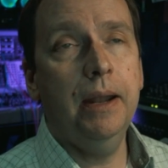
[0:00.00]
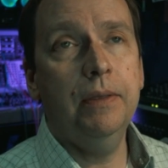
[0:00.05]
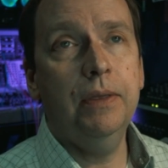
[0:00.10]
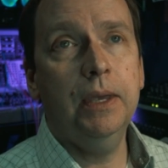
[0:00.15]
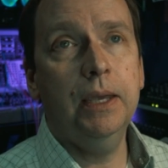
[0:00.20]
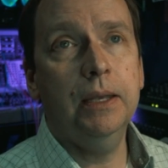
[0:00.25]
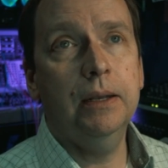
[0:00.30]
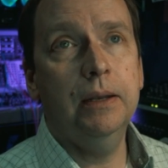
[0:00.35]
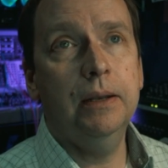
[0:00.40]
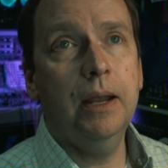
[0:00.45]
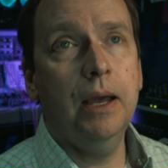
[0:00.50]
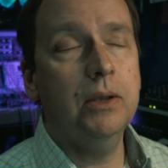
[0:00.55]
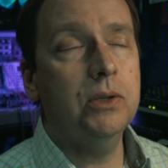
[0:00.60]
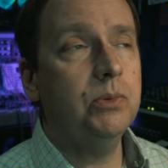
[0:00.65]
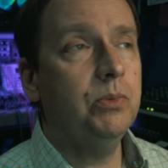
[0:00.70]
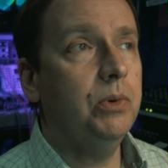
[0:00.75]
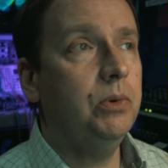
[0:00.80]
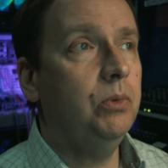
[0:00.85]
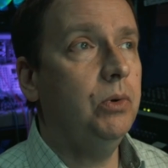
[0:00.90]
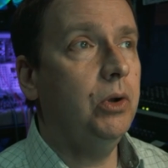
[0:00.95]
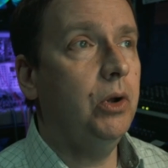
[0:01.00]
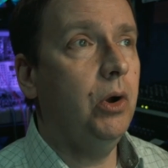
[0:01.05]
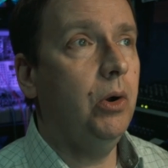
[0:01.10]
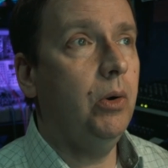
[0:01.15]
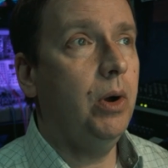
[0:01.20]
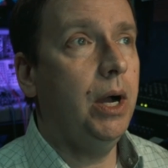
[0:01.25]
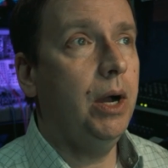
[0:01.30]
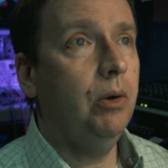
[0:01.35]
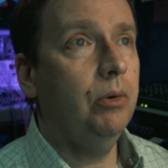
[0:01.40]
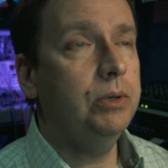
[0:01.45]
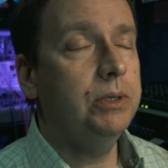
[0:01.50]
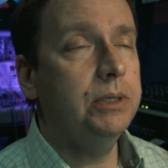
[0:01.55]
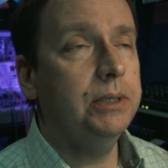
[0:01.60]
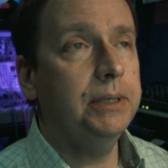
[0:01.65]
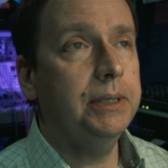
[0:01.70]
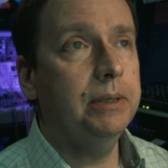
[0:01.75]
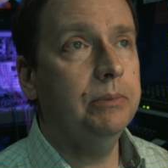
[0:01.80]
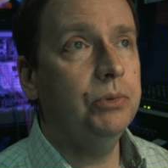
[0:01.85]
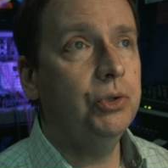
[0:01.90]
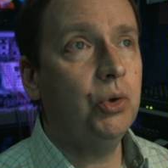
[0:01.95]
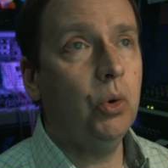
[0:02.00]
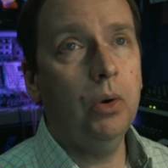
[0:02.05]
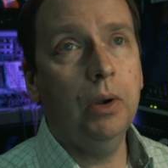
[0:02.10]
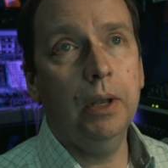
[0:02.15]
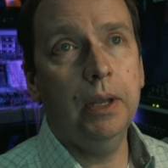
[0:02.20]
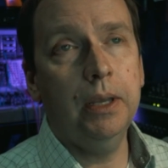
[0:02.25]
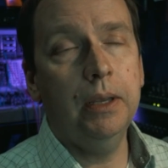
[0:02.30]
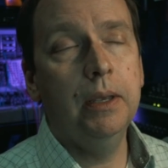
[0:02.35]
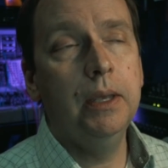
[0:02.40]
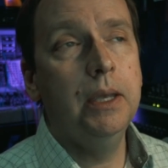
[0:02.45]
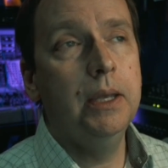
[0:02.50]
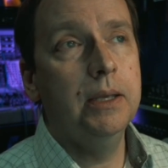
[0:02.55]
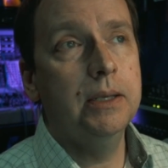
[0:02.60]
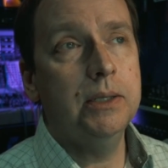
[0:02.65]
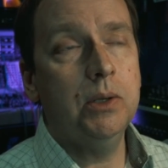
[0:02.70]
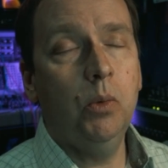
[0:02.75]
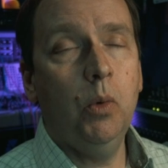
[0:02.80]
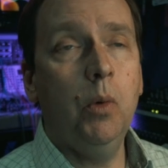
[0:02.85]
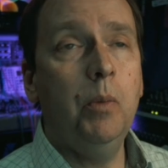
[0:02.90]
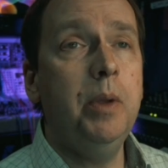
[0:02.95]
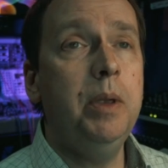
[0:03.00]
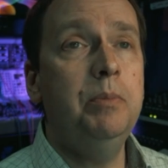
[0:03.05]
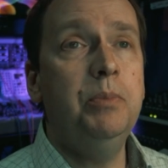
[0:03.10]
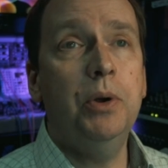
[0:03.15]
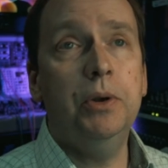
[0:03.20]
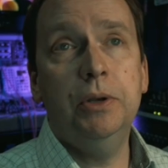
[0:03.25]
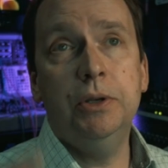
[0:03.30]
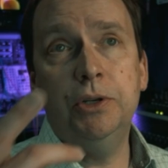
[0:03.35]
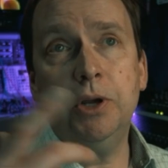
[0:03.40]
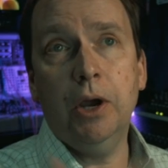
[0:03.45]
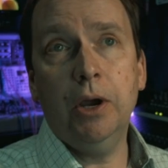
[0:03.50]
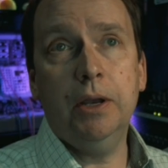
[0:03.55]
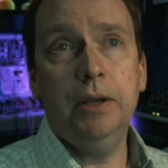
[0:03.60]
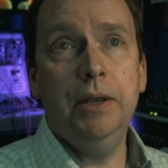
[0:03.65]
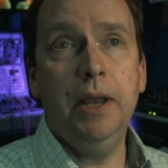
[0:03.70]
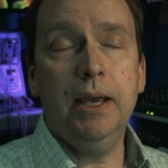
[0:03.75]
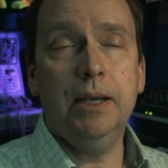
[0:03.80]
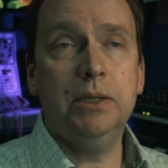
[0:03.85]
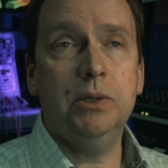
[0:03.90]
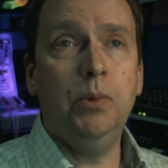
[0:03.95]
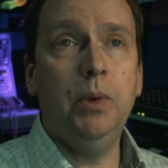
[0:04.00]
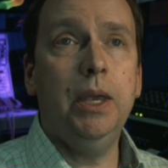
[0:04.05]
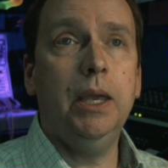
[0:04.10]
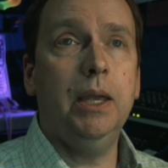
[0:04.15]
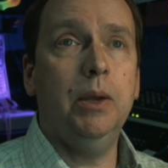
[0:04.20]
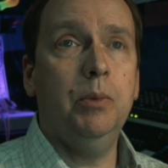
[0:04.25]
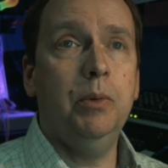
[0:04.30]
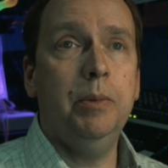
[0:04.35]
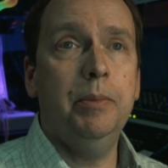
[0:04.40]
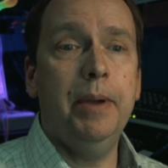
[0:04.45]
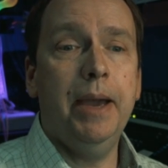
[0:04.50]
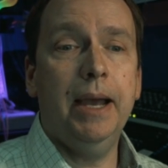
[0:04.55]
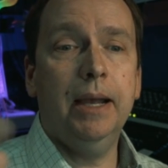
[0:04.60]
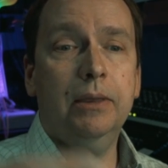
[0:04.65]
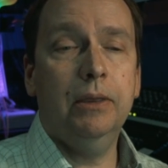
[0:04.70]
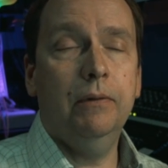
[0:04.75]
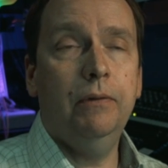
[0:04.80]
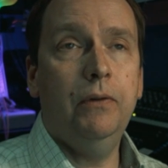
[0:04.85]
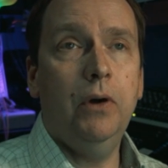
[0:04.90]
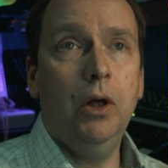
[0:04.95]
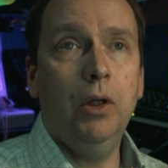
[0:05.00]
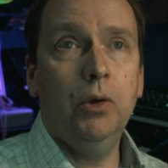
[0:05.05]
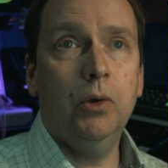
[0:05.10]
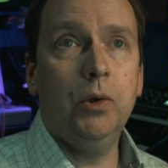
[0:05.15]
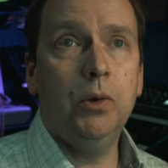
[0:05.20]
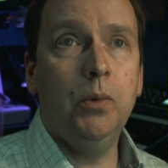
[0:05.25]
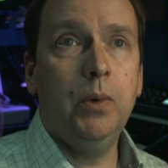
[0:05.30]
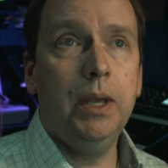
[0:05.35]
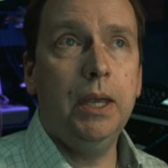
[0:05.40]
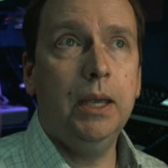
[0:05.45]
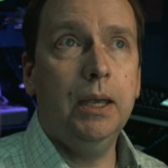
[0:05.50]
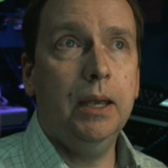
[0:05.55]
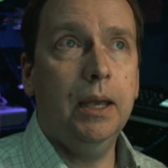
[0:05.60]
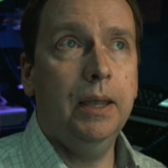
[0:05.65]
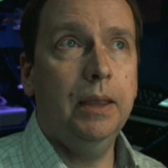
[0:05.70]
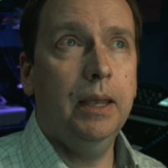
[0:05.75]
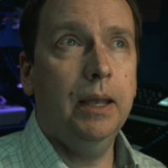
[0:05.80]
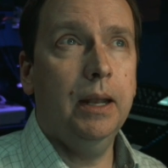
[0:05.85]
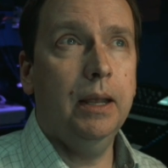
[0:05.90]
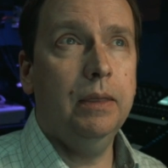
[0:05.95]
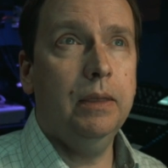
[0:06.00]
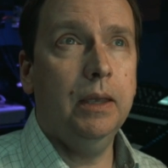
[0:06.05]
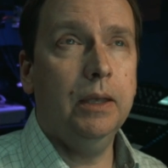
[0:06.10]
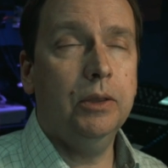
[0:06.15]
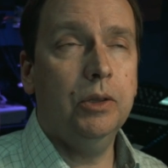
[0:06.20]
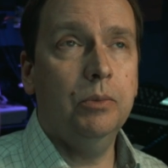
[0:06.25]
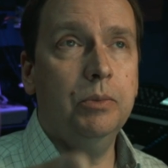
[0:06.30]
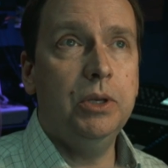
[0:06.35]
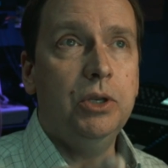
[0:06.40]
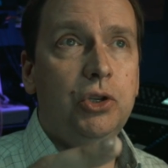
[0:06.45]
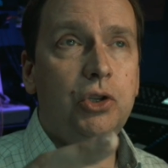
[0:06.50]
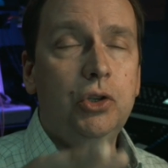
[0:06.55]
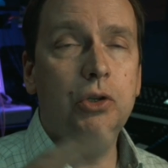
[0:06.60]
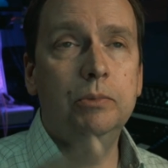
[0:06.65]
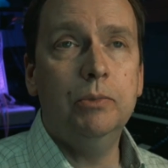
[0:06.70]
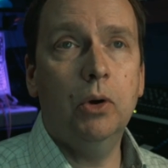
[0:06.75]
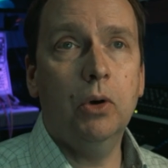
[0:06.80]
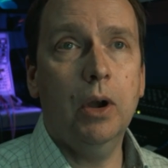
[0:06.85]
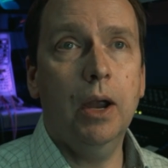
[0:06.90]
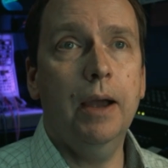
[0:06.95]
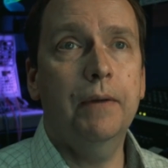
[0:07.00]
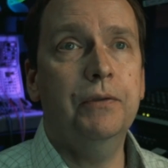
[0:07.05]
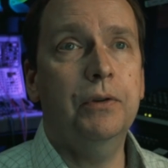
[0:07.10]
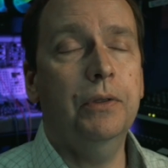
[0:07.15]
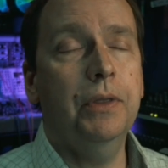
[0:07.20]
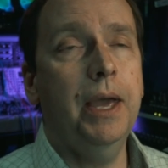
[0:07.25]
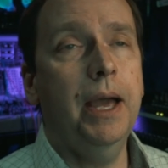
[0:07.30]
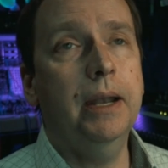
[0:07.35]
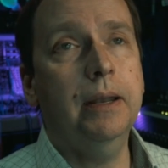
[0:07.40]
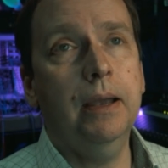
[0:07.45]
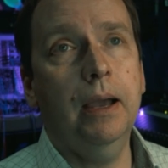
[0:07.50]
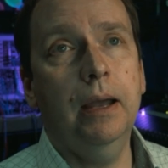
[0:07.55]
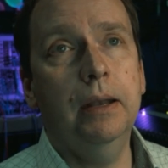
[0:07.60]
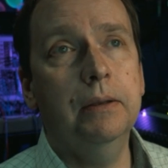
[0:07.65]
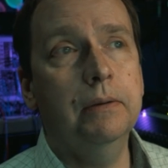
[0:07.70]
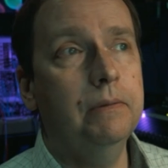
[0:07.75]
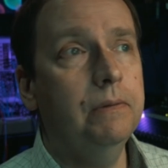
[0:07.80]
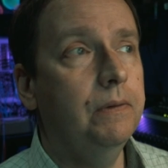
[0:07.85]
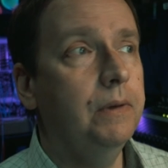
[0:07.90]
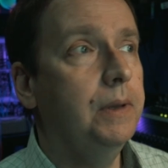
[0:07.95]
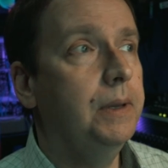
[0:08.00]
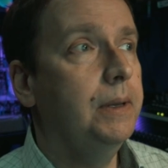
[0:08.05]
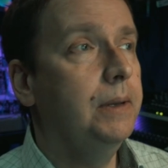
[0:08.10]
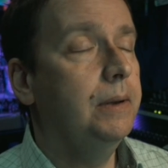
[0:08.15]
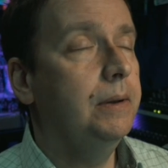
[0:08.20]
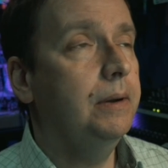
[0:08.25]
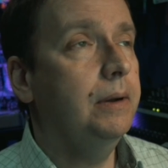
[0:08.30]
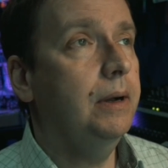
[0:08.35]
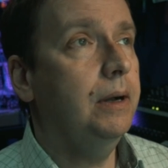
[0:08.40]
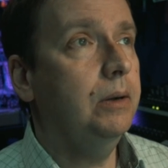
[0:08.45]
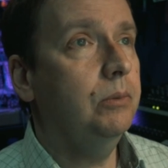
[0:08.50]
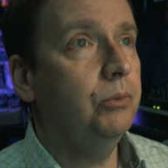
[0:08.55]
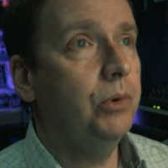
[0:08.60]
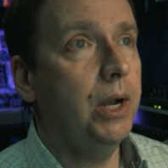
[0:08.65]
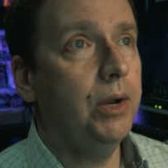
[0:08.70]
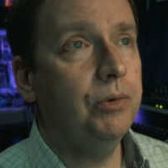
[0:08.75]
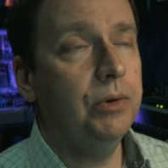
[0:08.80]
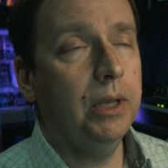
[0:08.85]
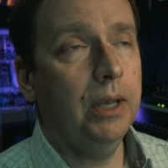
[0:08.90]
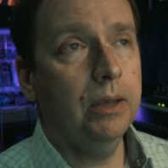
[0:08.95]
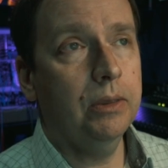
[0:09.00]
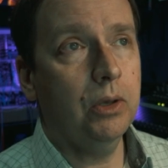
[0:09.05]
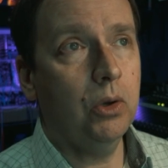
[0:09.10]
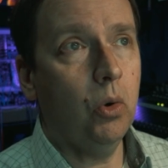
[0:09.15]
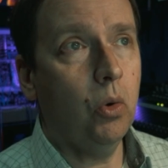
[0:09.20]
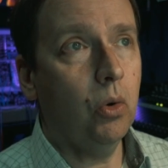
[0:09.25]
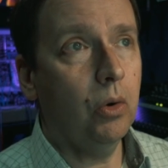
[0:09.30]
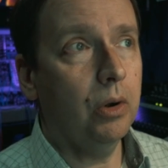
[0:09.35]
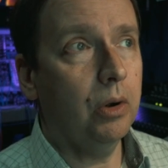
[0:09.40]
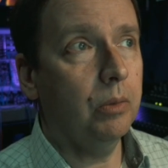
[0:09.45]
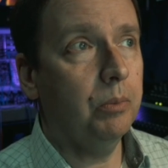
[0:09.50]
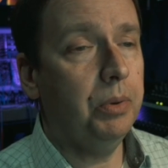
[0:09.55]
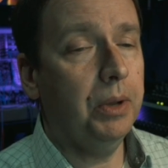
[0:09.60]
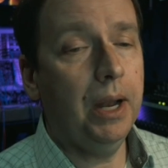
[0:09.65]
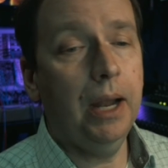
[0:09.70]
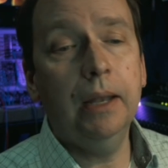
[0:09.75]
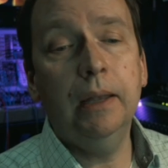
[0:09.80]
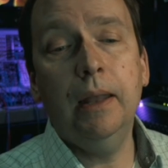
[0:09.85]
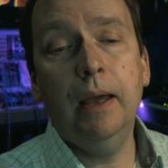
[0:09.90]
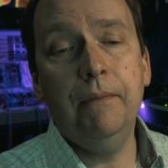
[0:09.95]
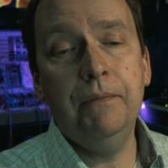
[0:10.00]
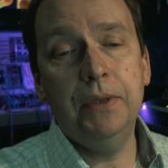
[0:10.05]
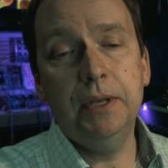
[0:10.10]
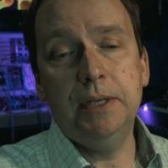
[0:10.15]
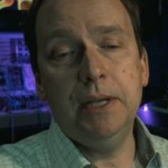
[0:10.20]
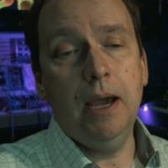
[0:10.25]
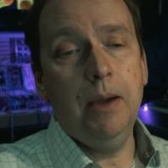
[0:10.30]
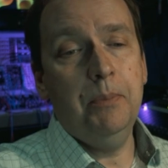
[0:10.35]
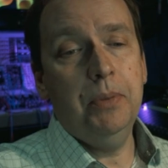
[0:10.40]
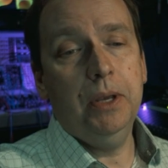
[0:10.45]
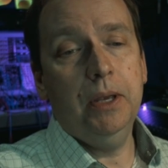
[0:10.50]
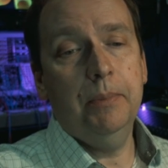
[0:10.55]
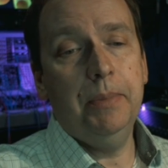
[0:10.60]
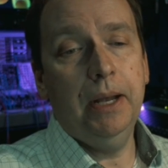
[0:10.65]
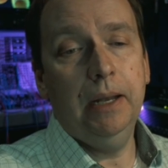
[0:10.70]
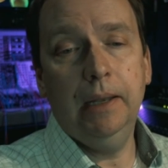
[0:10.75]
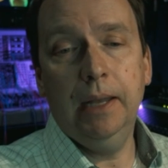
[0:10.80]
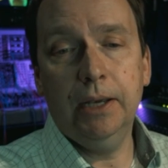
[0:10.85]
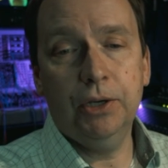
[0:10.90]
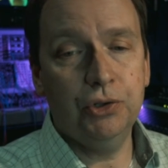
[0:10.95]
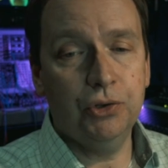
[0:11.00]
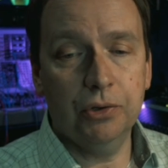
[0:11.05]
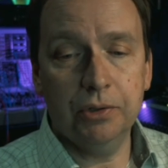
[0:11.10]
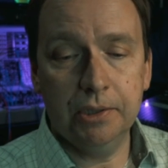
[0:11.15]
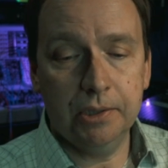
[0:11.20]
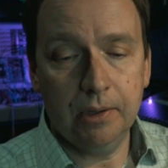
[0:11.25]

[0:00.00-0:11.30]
I think an announcement will go out um, shortly. So we'll be dark next week and we'll be back the following week. And then I think there'll be two more after that, kind of um, rounding out the quarter. But I love the topic about lectures.